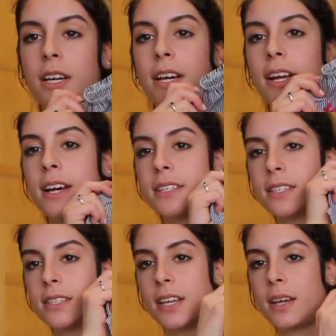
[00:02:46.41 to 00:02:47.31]
and it has
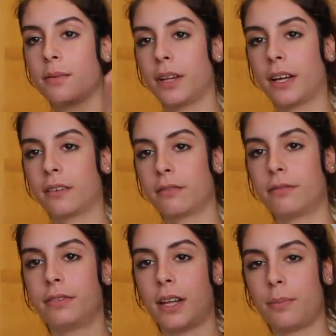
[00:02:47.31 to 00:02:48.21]
the same like
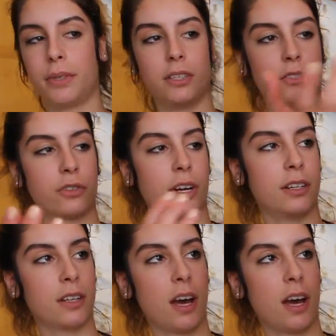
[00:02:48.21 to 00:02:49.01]
flappy trend.